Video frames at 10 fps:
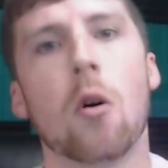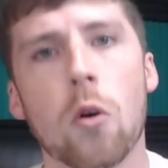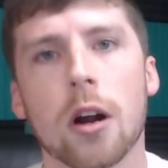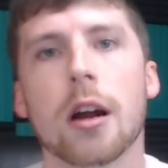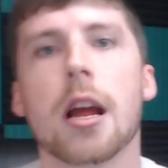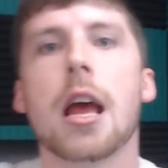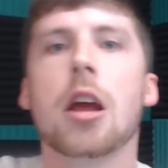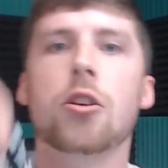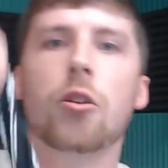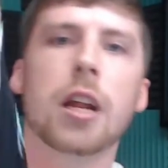Or
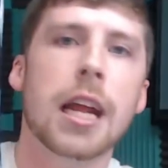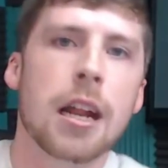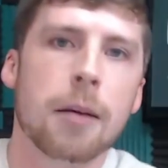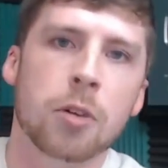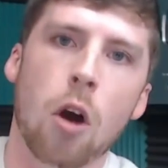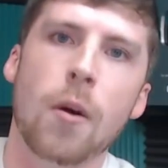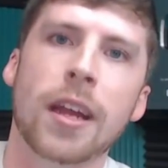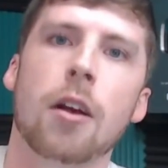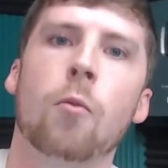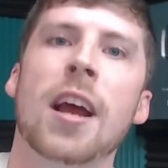you could end up
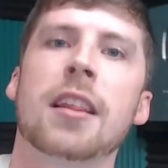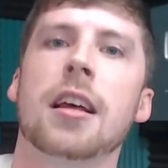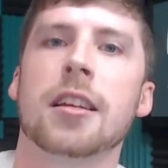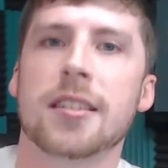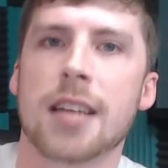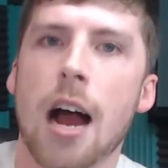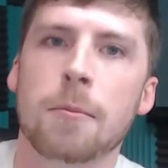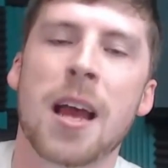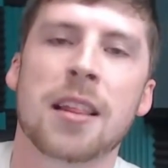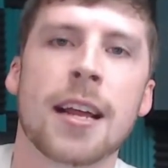going with the
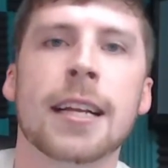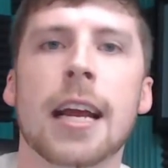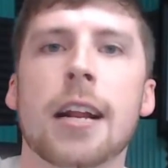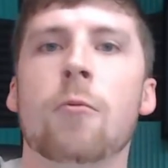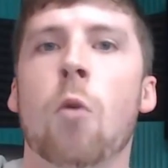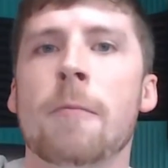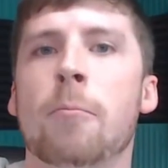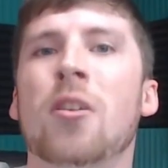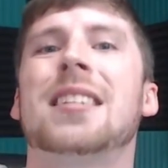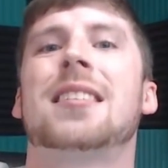sock method and getting
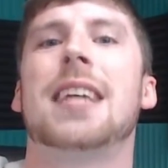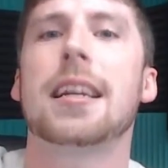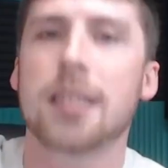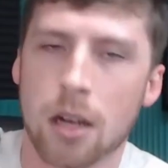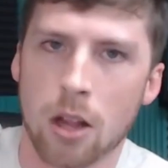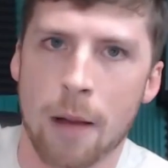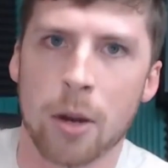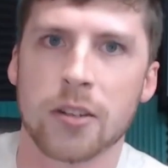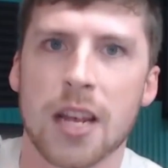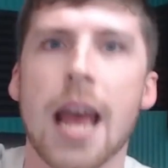1.6
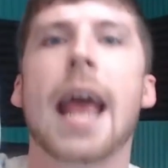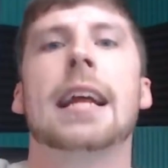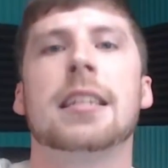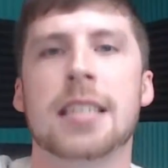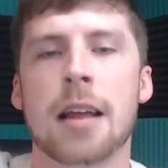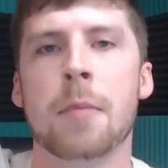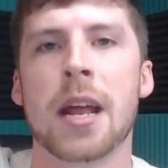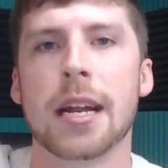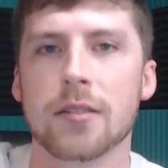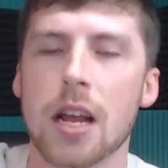kilometers in 10
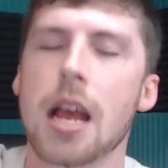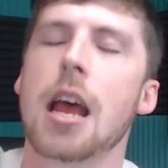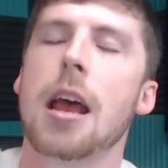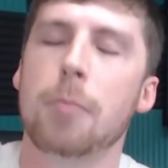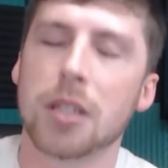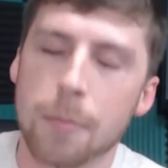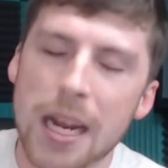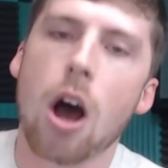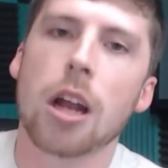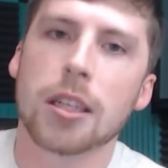minutes. But to
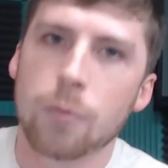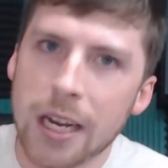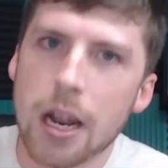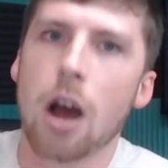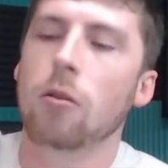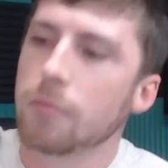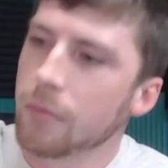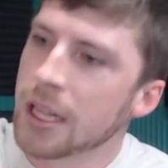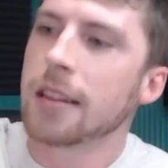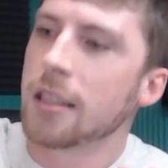be honest, we know
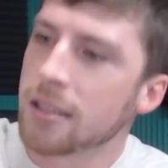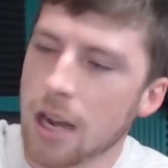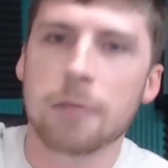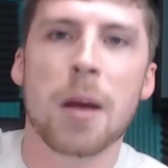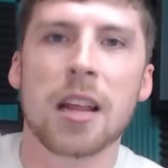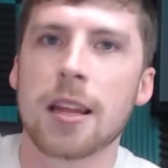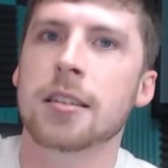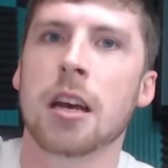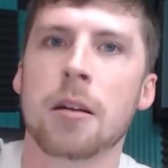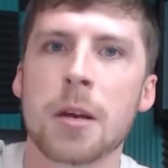that the sock method
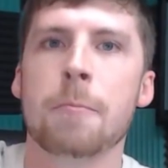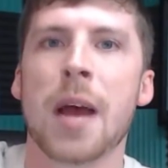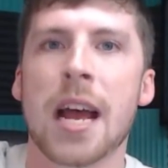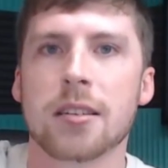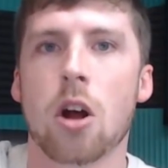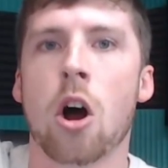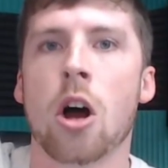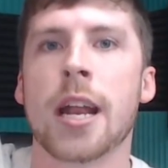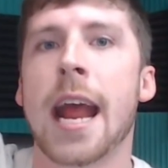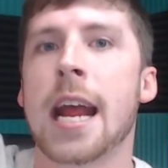is going to be the best
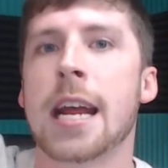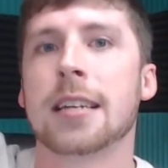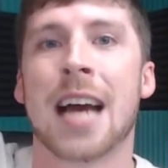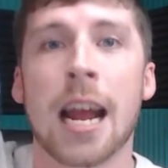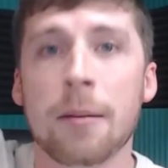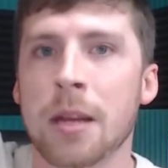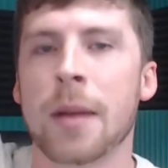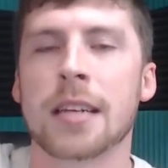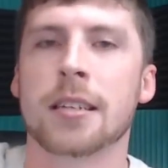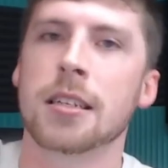on a timing
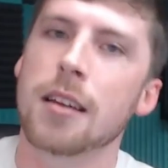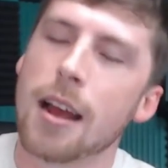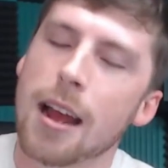basis.